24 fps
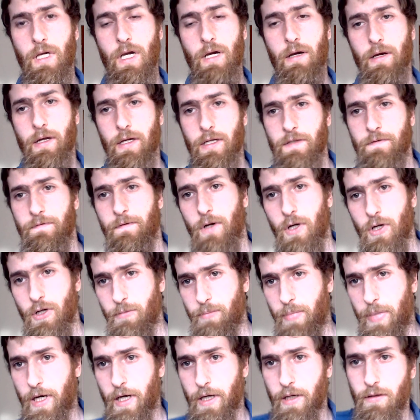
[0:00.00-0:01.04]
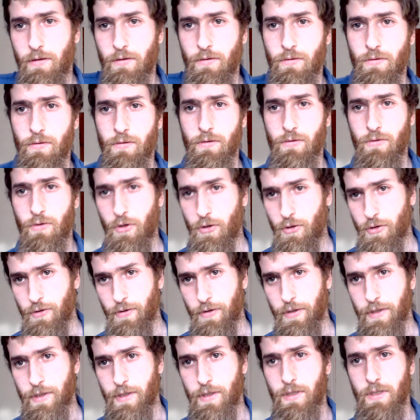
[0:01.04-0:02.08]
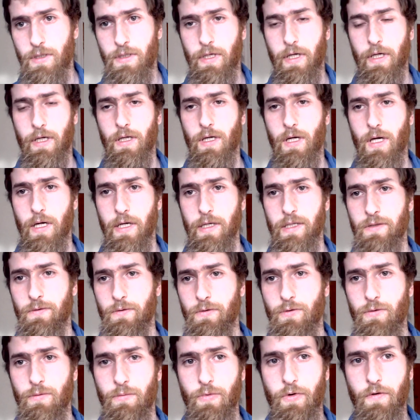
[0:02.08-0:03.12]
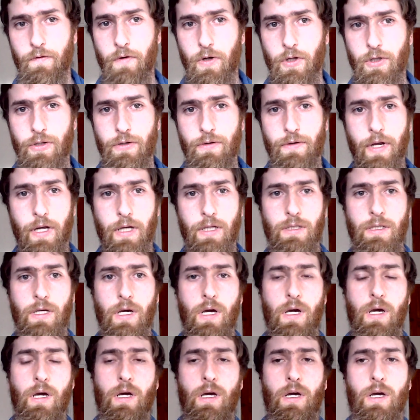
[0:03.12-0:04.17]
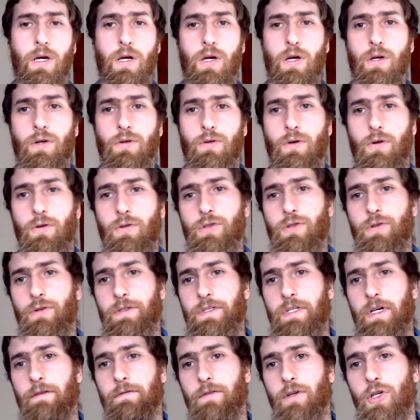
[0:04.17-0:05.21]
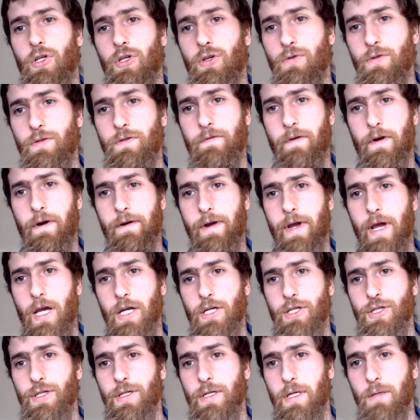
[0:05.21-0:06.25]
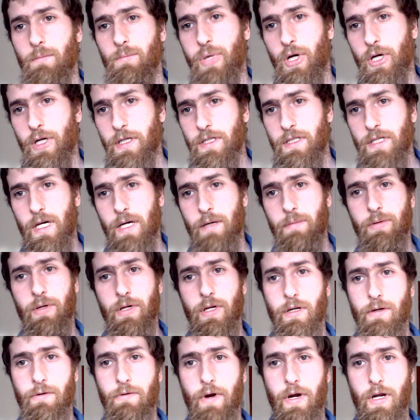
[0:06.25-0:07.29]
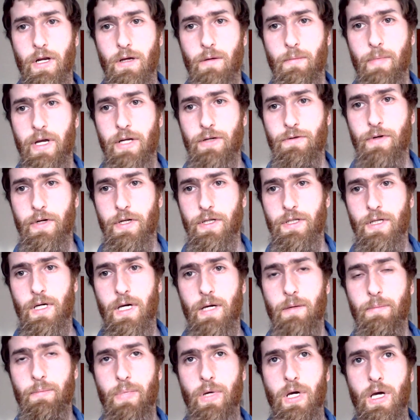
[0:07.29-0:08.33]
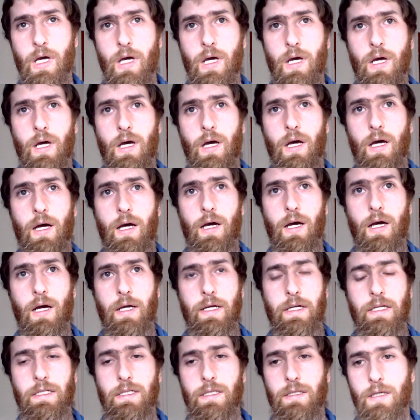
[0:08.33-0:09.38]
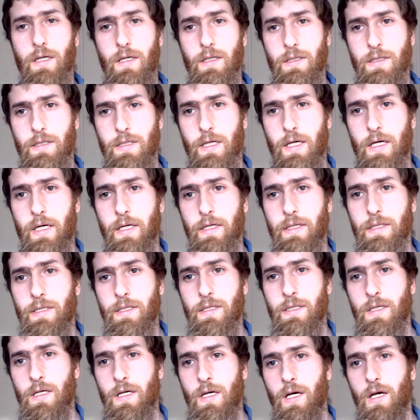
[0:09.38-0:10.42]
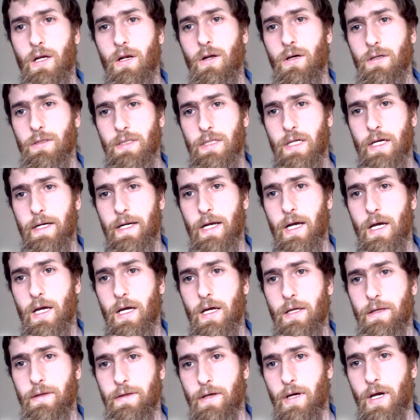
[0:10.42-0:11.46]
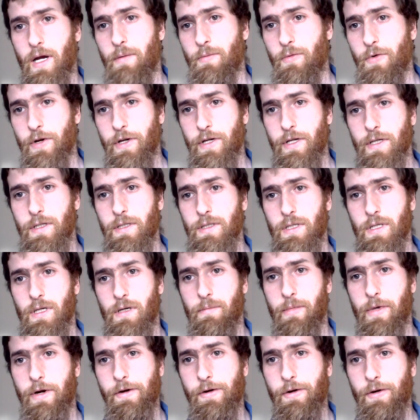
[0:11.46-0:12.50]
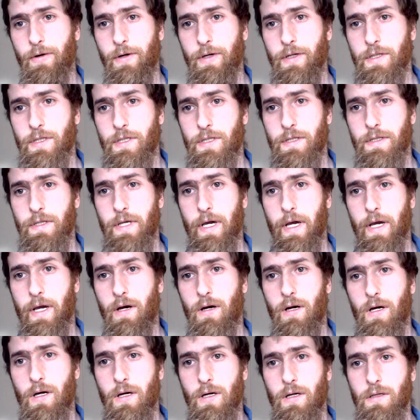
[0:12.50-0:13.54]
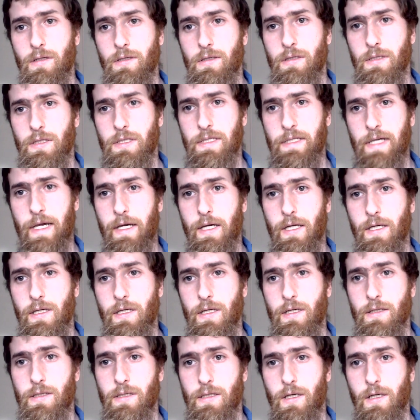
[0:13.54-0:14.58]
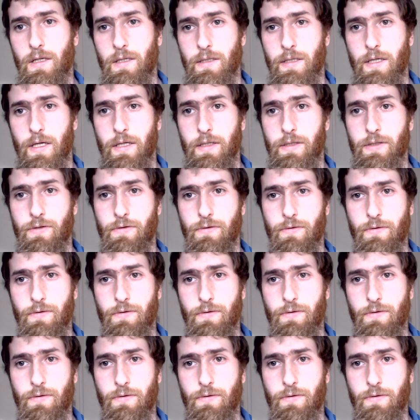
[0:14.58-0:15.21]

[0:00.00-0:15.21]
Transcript: And it's followed by Caucasoids, second highest, which we'll move on to next. Caucasoids have a huge variation in body type and in craniometric type. In skull size, alongside the Amerindians, the Americoids, they are second in skull size